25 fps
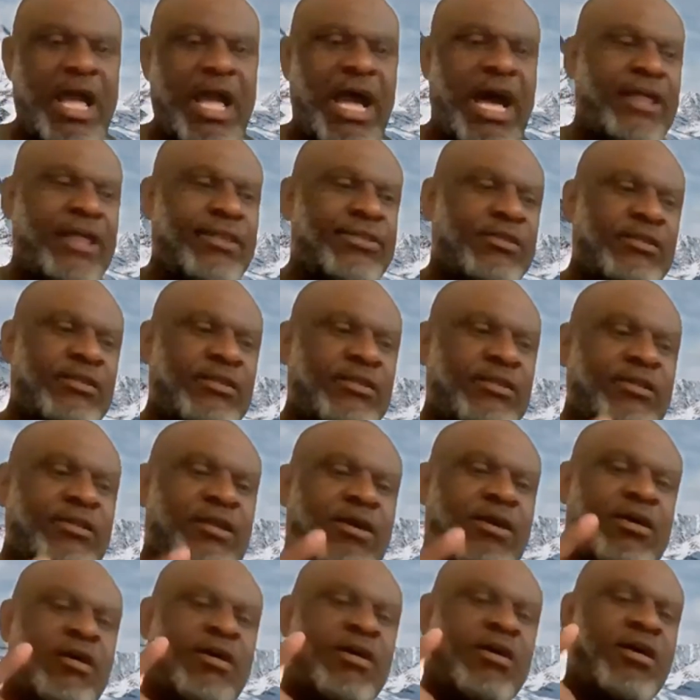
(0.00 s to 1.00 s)
And
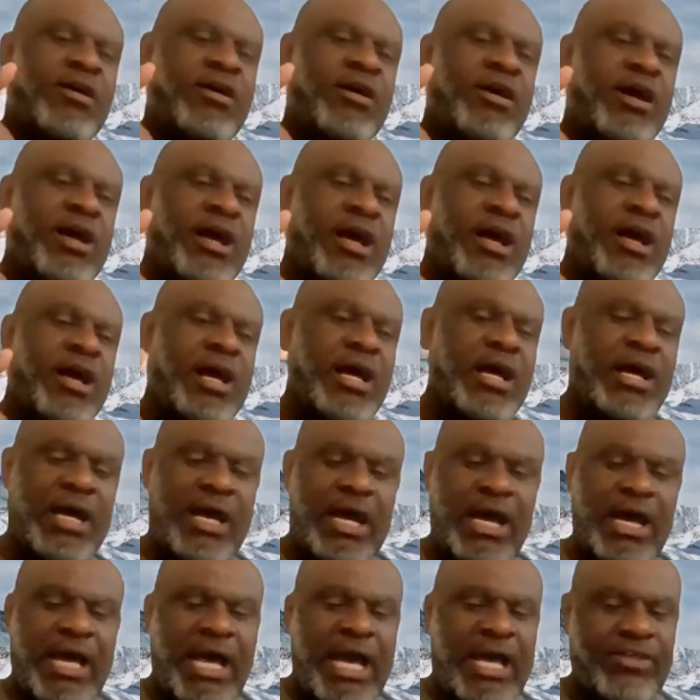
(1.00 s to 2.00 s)

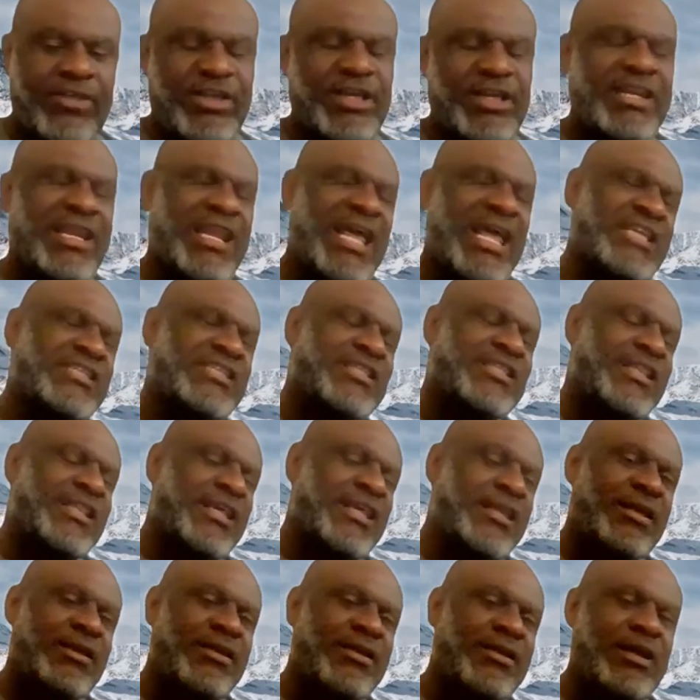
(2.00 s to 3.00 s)
I think
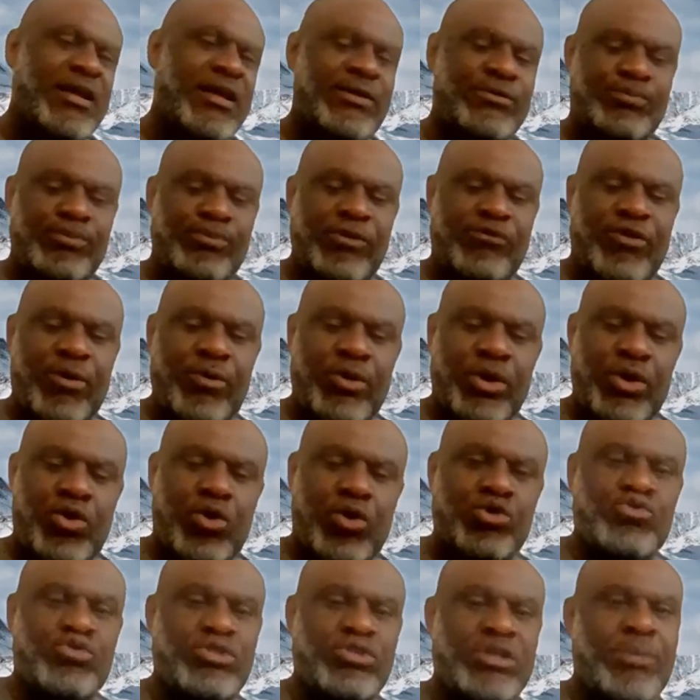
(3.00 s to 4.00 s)
lastly, before we
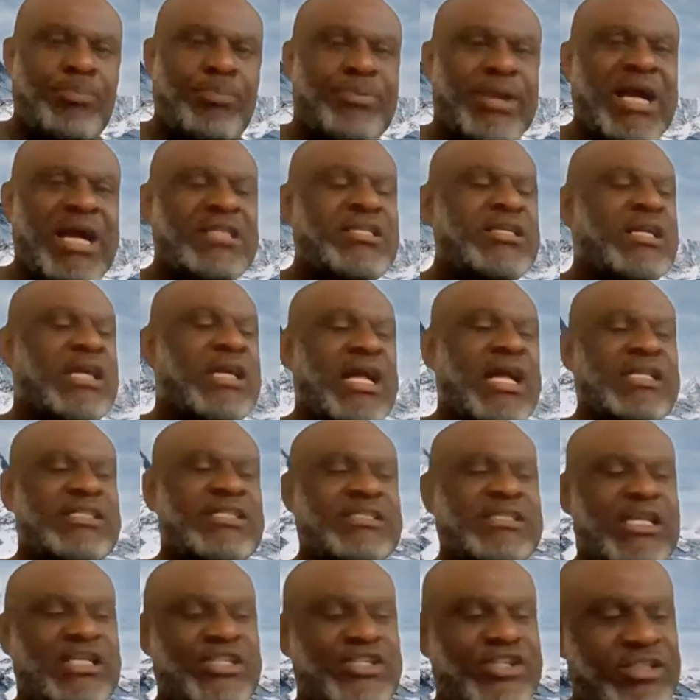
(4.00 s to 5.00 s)
go to the practical
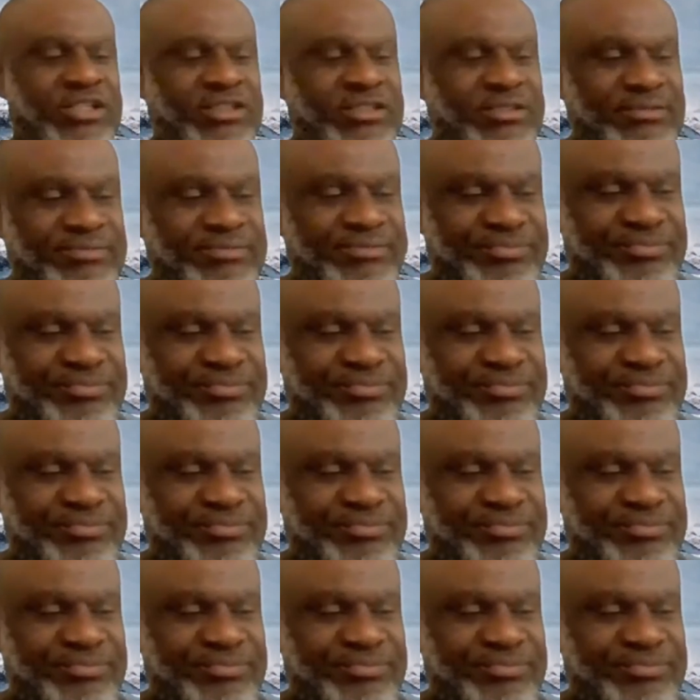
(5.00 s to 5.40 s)
session,